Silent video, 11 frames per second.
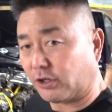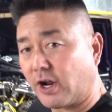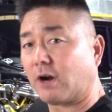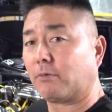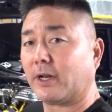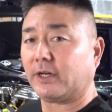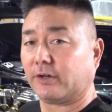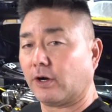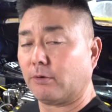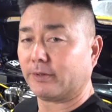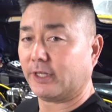are not ready to
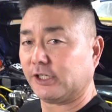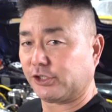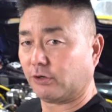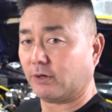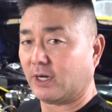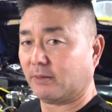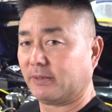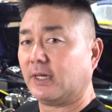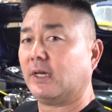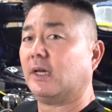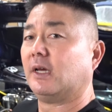go when they show up.
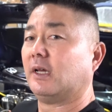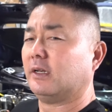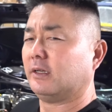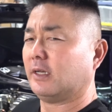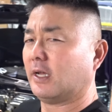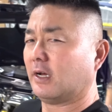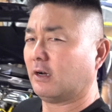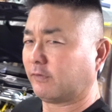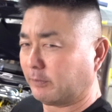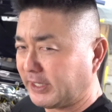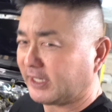Now,
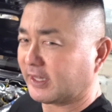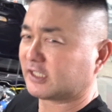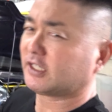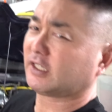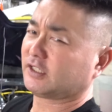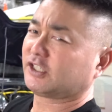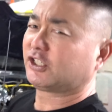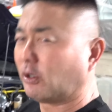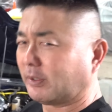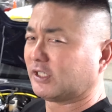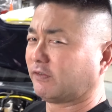for me, that's not
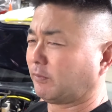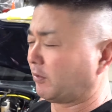so much of a